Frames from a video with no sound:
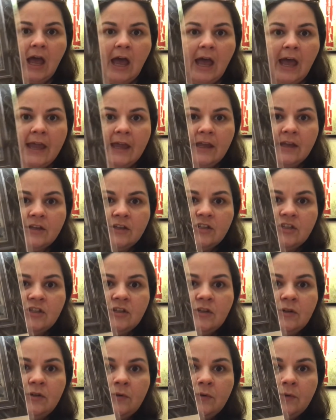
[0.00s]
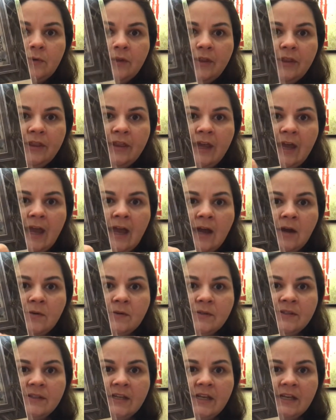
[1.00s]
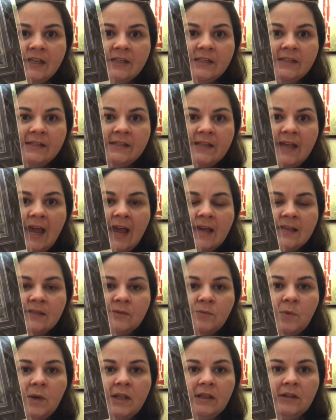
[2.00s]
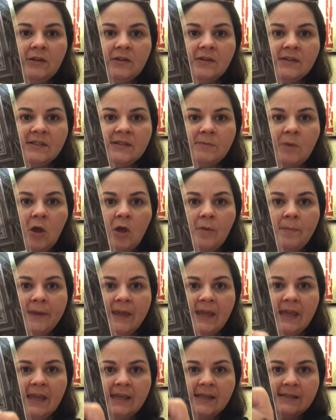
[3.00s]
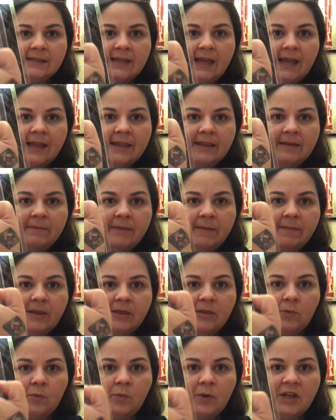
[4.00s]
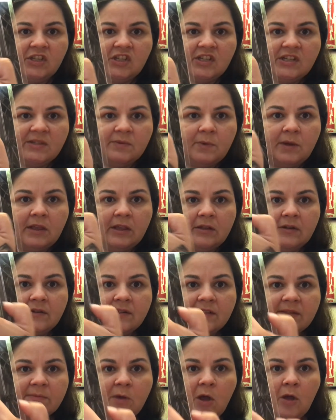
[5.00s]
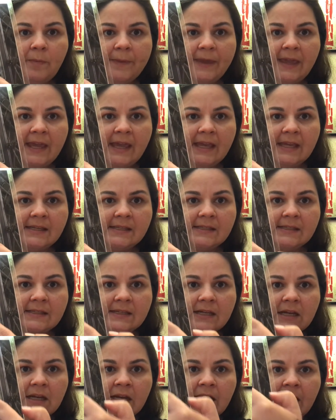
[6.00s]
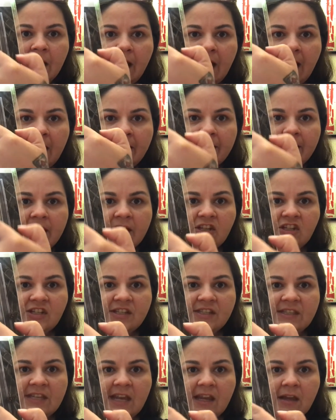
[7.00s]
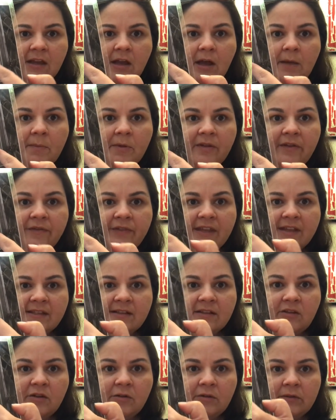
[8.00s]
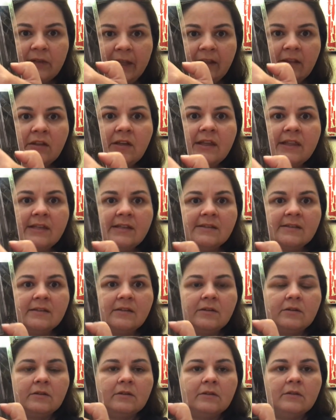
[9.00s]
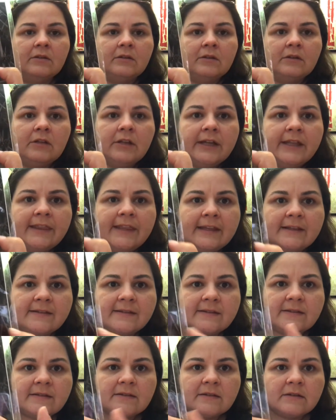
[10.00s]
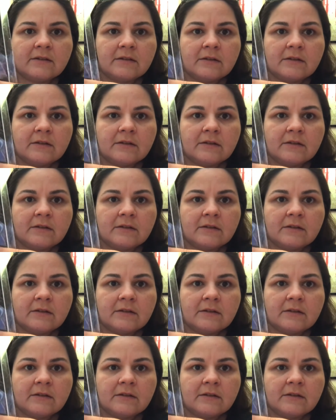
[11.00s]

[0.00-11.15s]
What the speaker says: I could do the houses as one little small piece and then maybe the witch as one little small piece and then just take a couple of these little, like, look at this little, look at this.